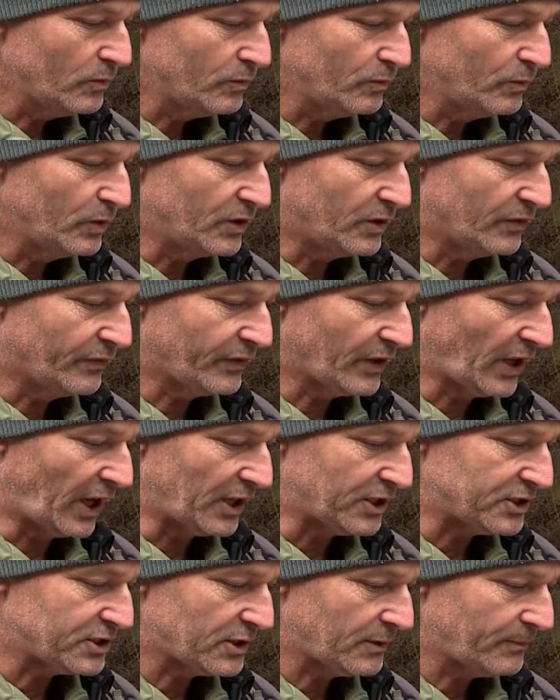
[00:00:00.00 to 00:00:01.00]
with the
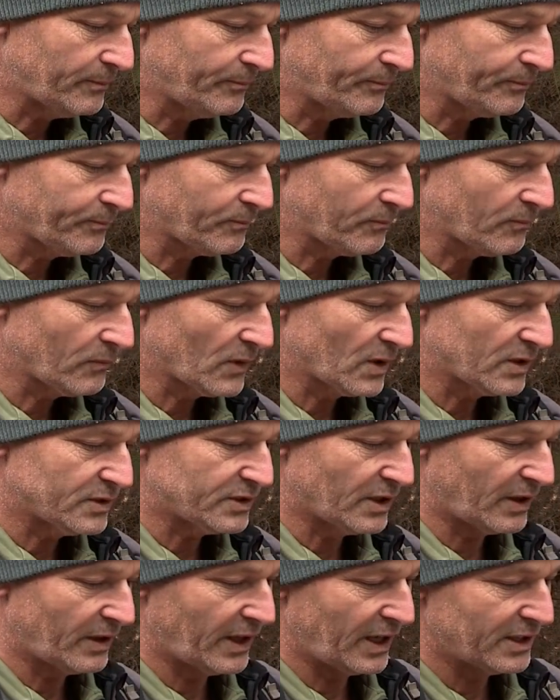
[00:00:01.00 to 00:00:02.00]
flash.
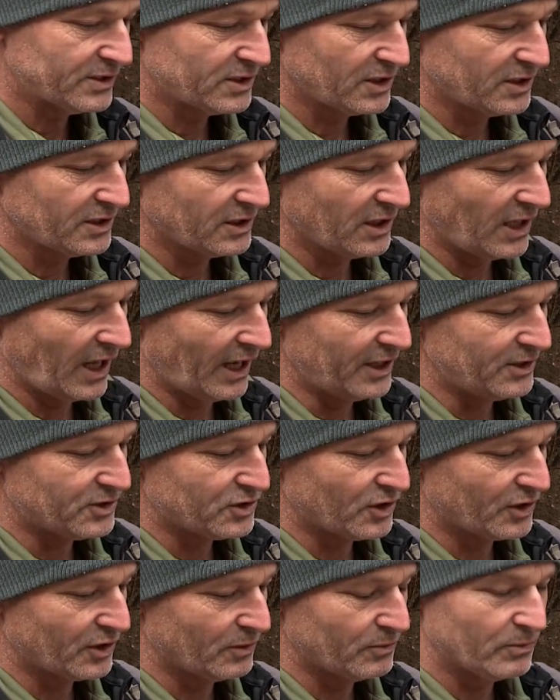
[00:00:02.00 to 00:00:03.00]
So it has a little H
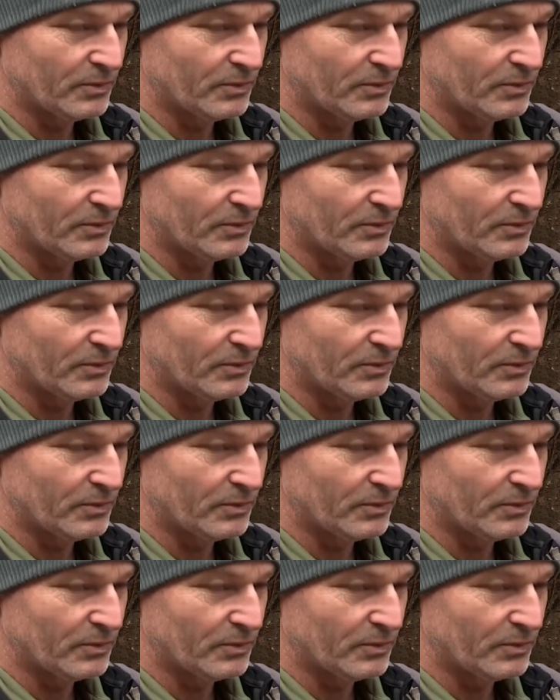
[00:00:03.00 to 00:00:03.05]
on it